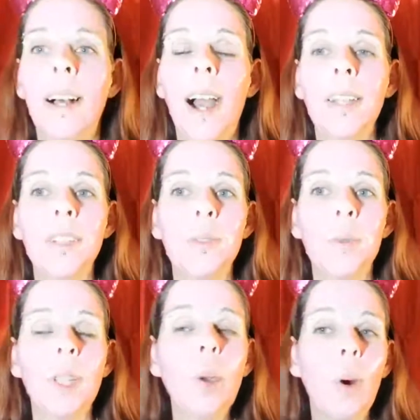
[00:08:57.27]
I just
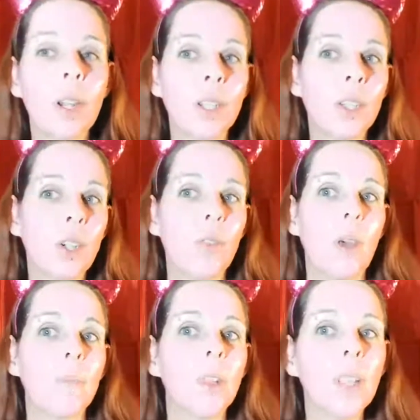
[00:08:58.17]
really wanted to show
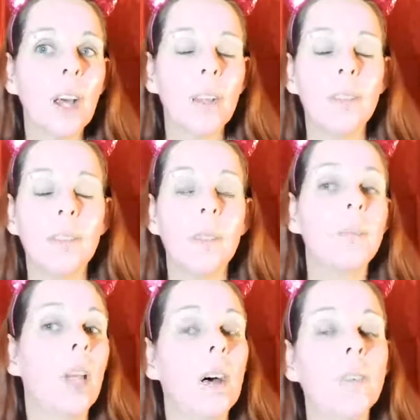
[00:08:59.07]
them
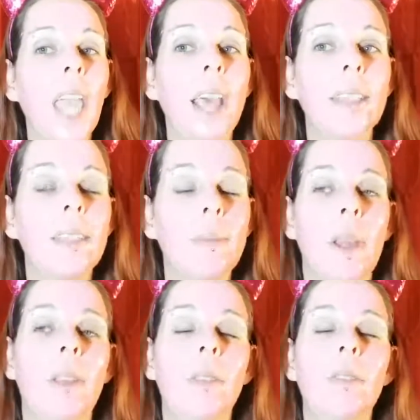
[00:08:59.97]
some love. Kathy's
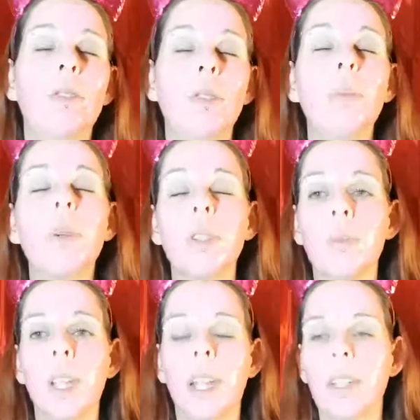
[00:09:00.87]
been super
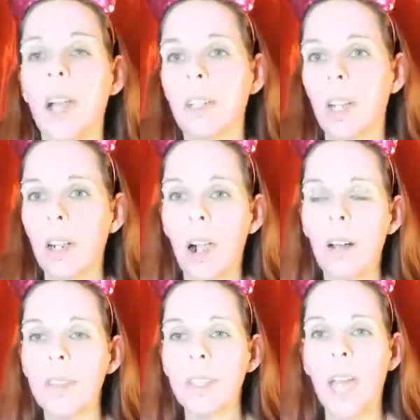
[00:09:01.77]
sweet. I talk to her
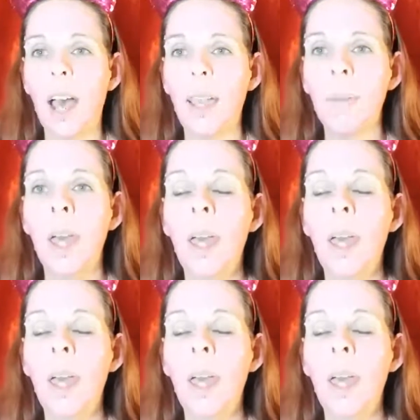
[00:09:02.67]
all the time.